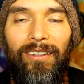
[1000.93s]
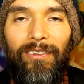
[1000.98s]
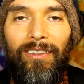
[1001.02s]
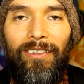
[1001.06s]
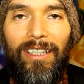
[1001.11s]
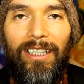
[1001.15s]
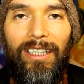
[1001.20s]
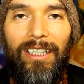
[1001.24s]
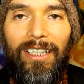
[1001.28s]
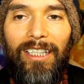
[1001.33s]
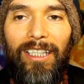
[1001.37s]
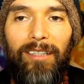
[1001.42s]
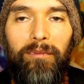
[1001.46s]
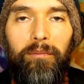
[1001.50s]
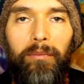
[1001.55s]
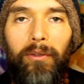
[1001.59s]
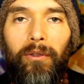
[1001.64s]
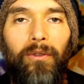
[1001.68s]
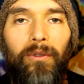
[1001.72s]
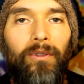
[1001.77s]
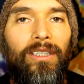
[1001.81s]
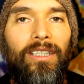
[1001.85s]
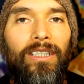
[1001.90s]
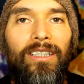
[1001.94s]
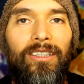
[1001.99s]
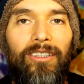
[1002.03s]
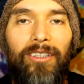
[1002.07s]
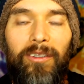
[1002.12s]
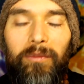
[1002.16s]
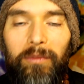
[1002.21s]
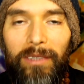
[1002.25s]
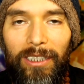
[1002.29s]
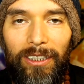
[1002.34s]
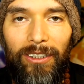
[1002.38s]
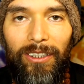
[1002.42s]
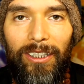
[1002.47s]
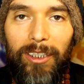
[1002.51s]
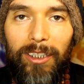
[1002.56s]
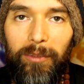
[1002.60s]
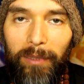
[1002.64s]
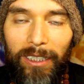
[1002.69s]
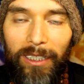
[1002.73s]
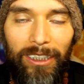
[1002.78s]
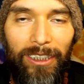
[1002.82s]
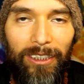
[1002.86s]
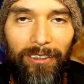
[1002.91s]
We're gonna get pulled in so many,
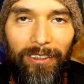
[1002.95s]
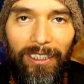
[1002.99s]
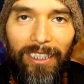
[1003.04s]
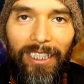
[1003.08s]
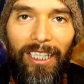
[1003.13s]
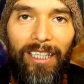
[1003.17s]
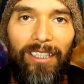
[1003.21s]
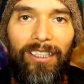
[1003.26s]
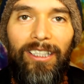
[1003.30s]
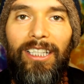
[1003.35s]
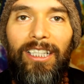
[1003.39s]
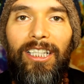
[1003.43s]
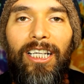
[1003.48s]
especially right now,